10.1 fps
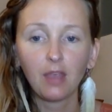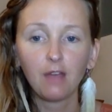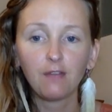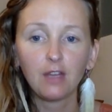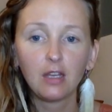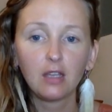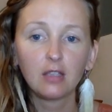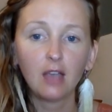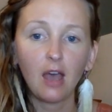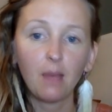If it
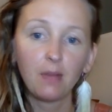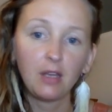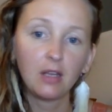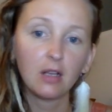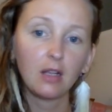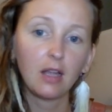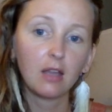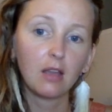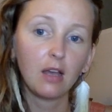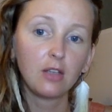is happening like
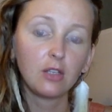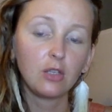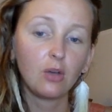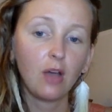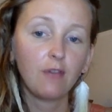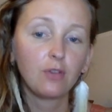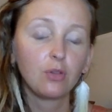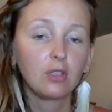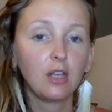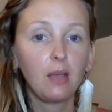that, you have to
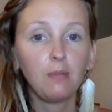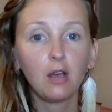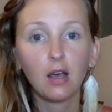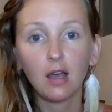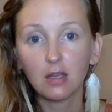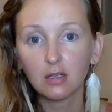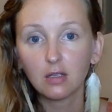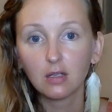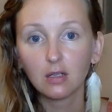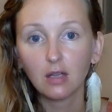stay behind
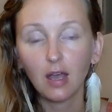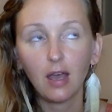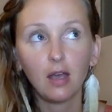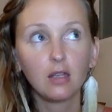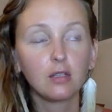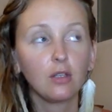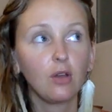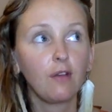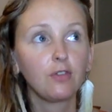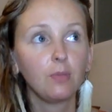and you
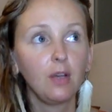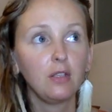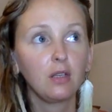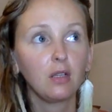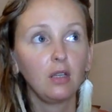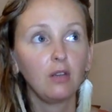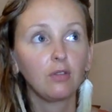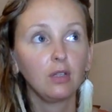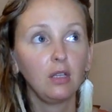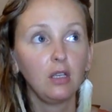have to basically
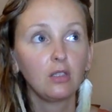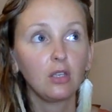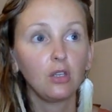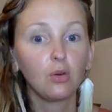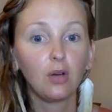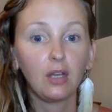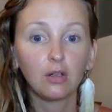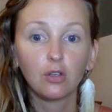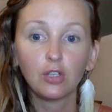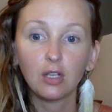release your
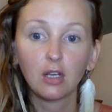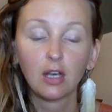energy.